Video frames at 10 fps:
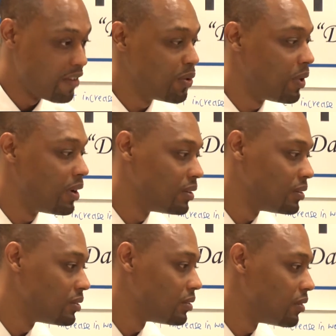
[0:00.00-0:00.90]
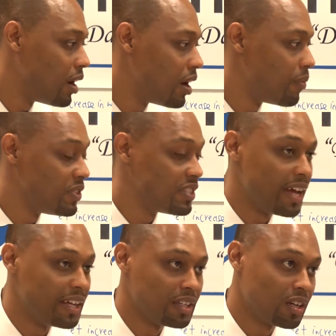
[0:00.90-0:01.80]
everyone
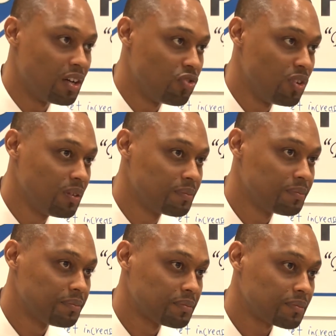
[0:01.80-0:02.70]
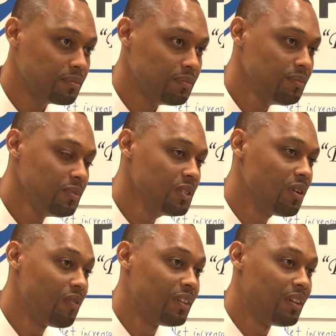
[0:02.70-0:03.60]
residing in the country
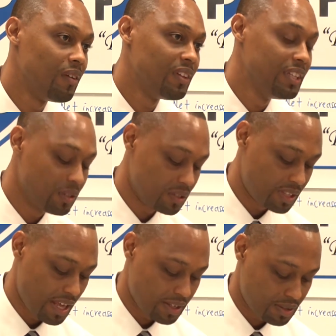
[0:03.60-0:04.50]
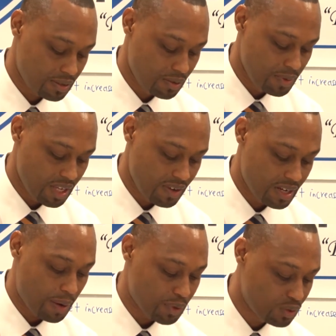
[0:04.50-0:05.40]
of a legal status to be given
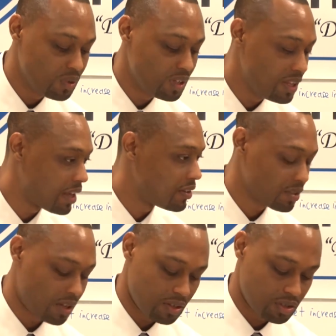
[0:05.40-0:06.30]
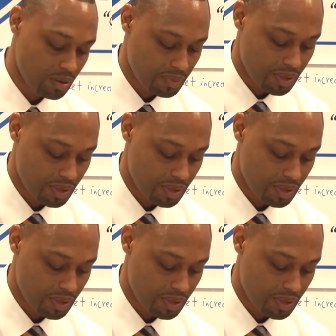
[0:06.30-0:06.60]
an opportunity at a scholarship.